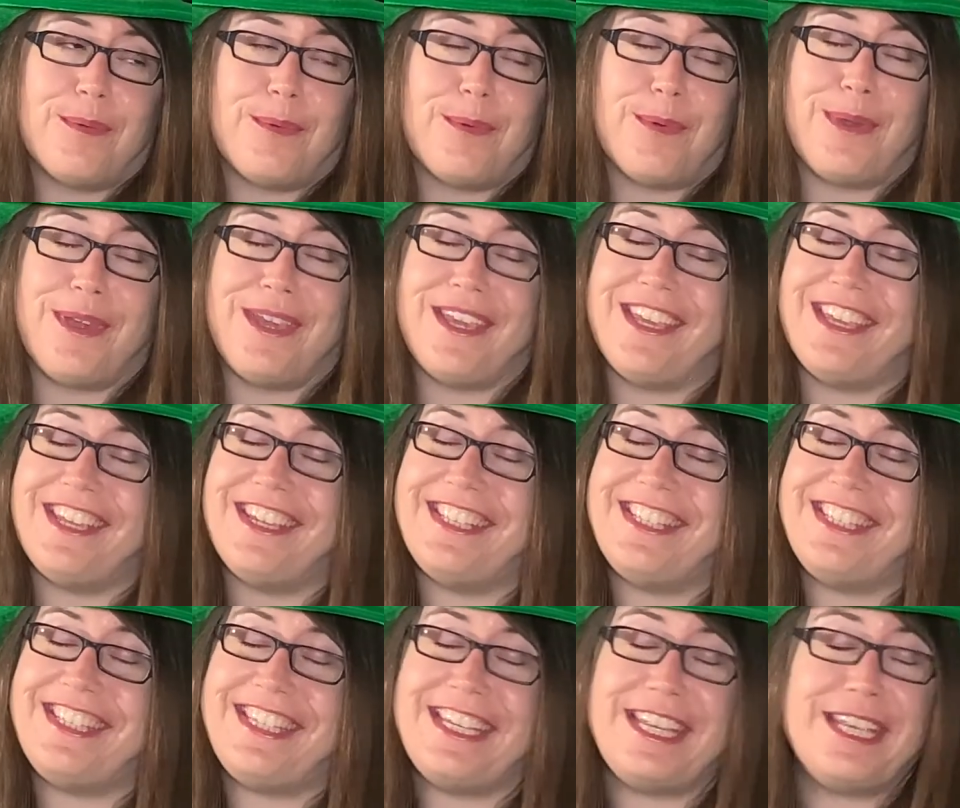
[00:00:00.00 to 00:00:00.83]
We
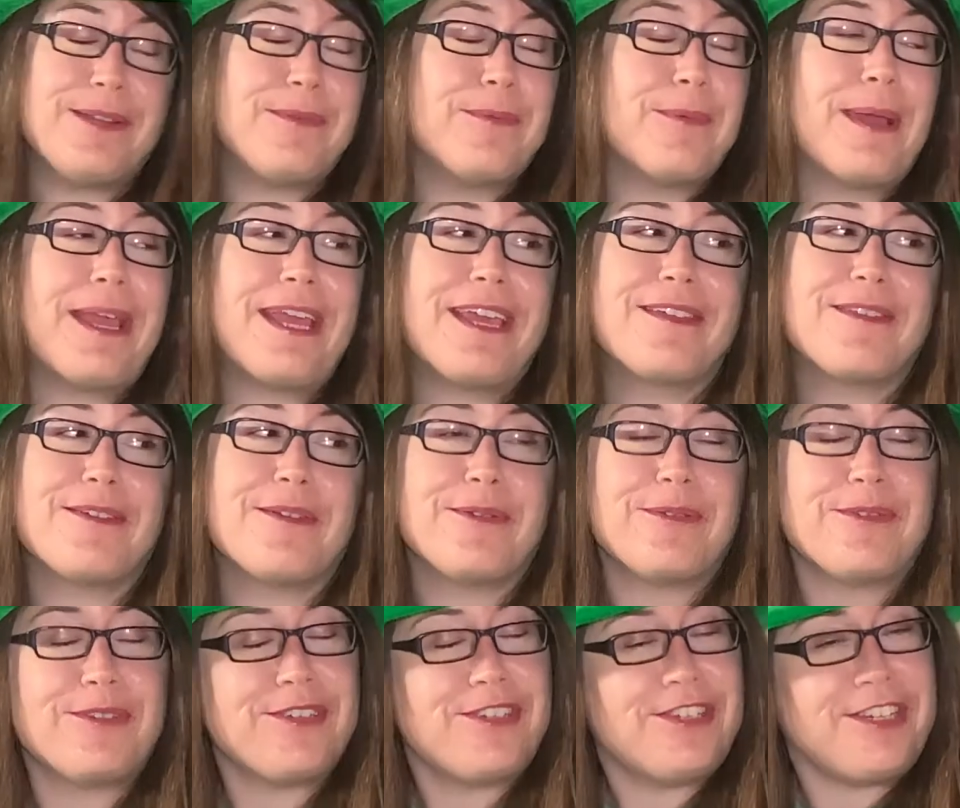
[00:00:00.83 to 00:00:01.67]
did wake
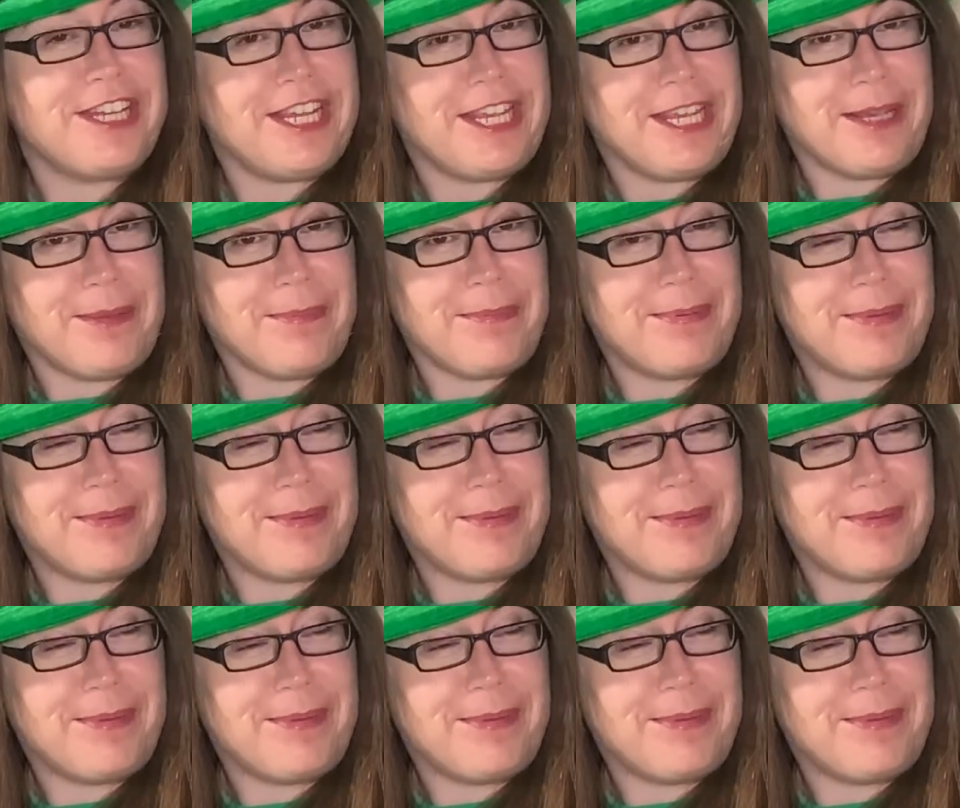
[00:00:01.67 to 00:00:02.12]
those sheep.